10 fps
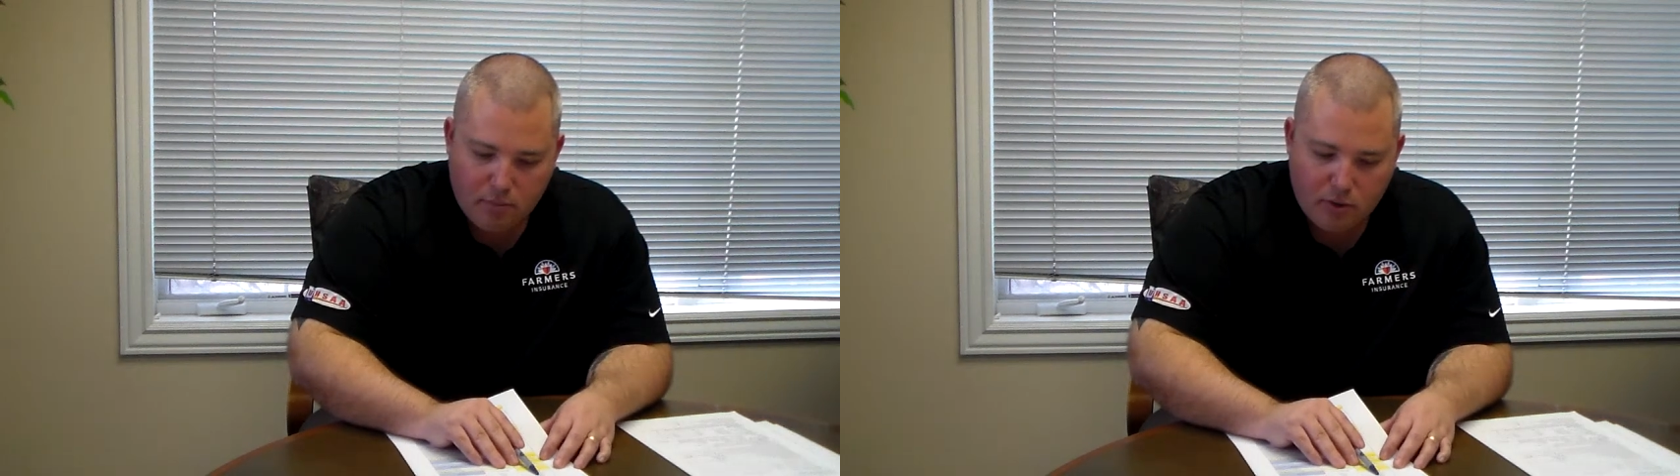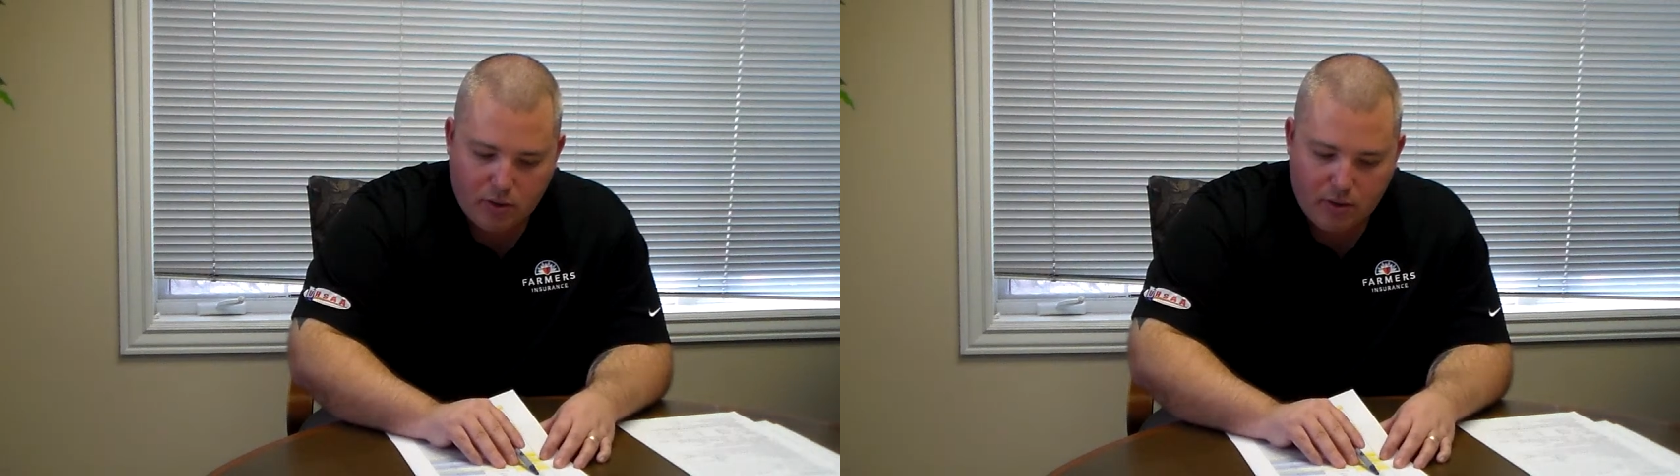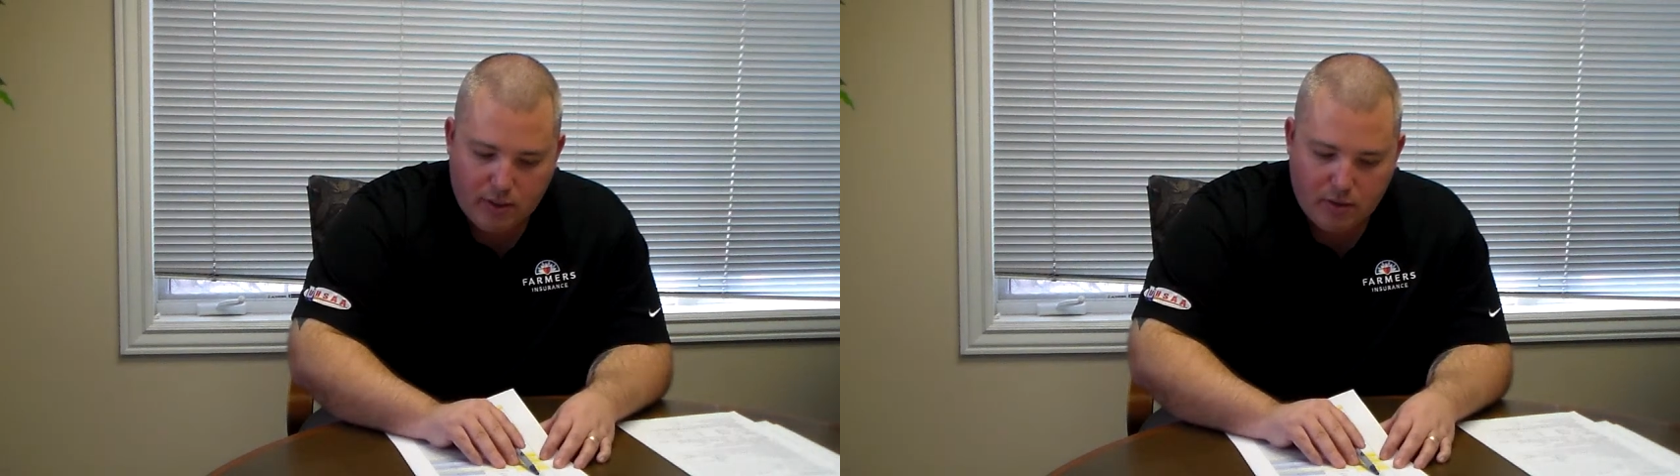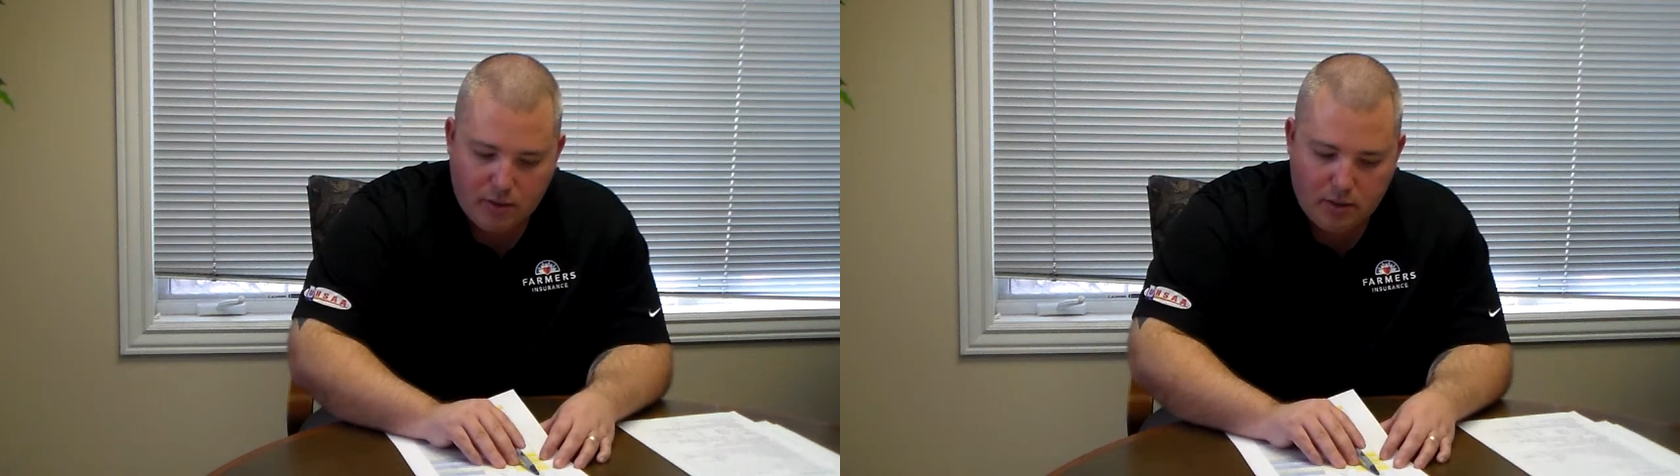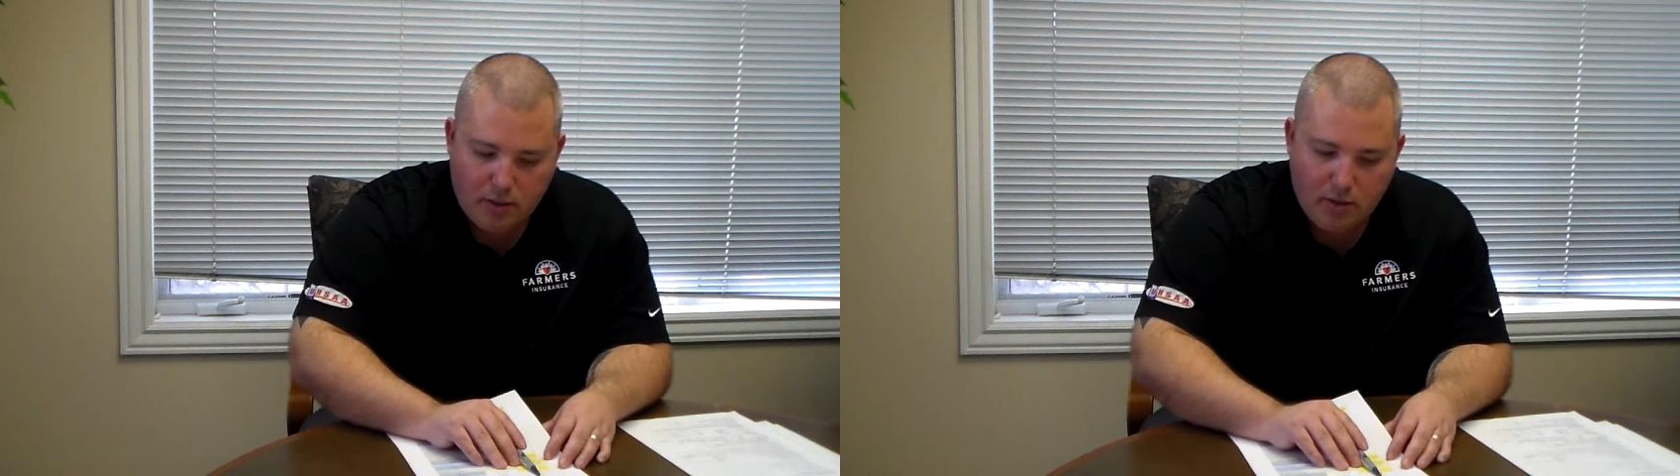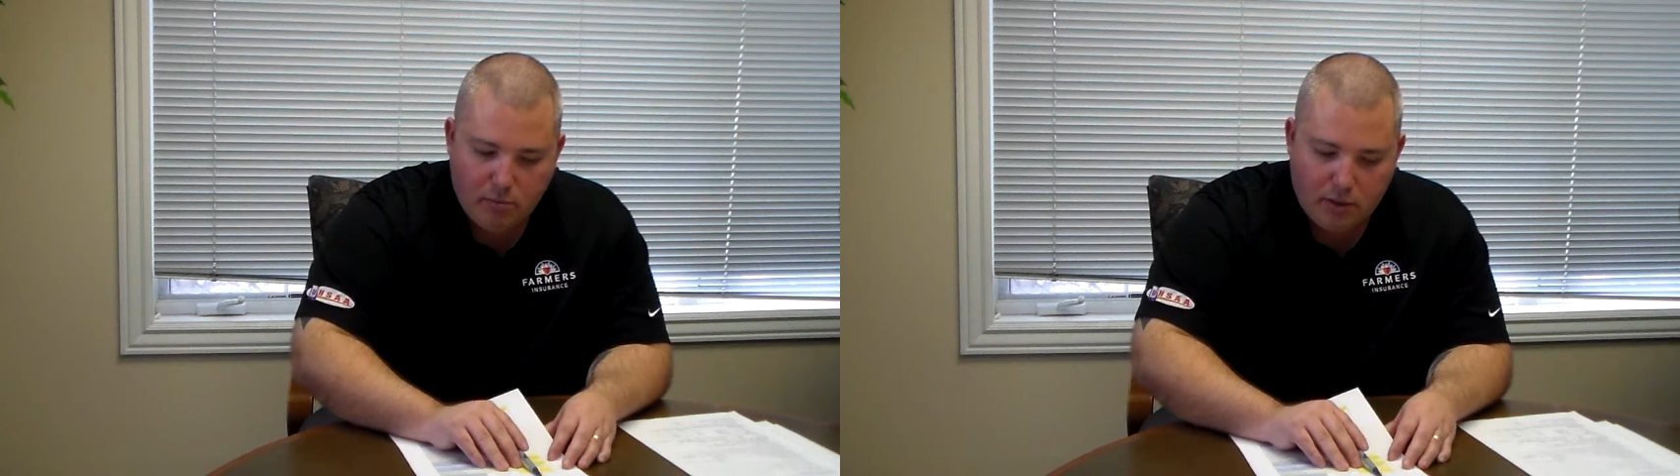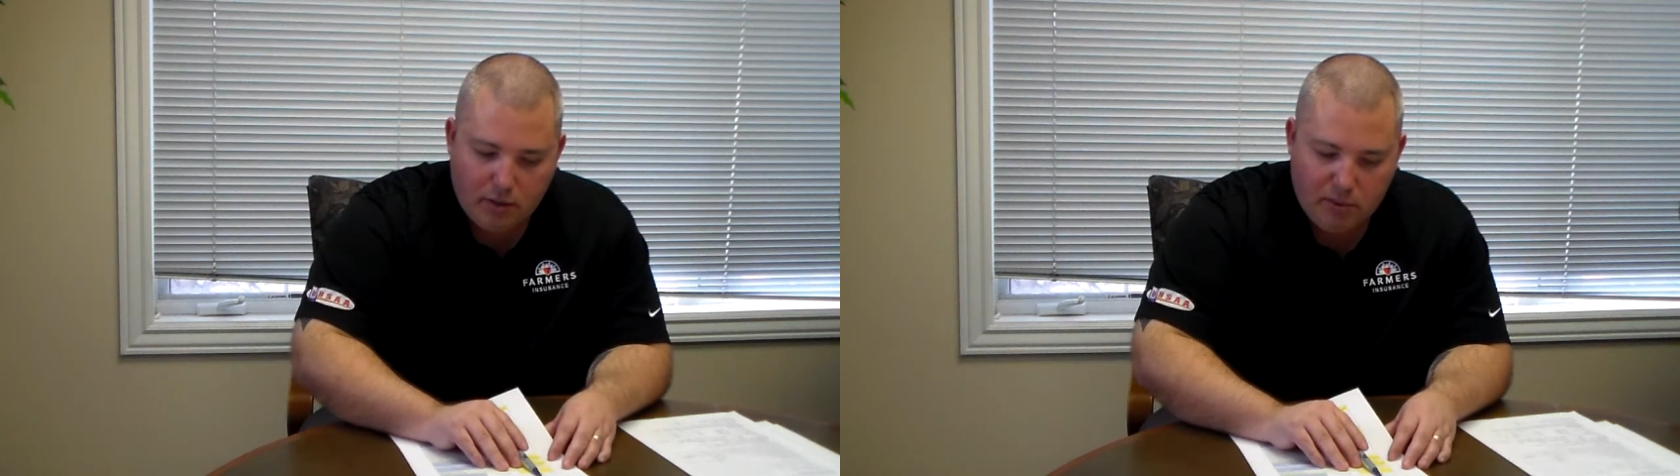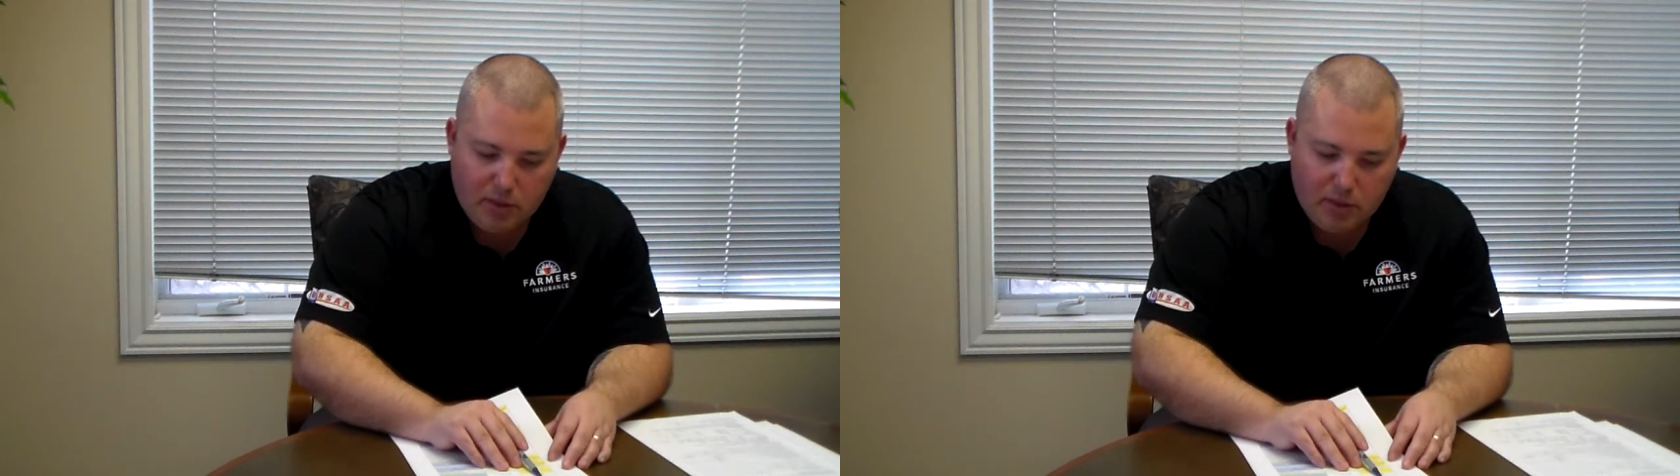Broken down, your monthly